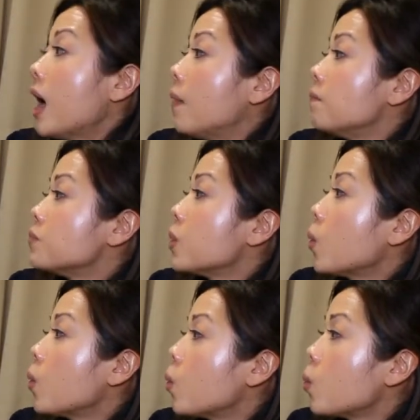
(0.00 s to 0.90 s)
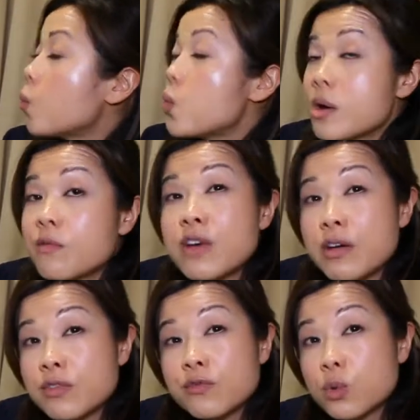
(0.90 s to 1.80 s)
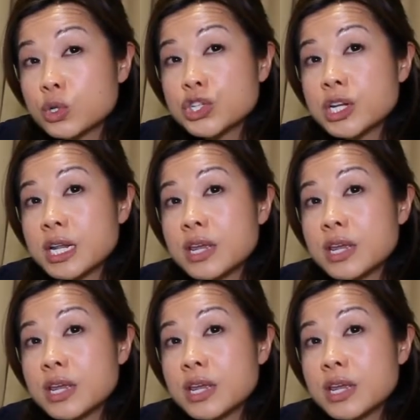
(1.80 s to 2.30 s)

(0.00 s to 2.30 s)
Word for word: Um, we are very fortunate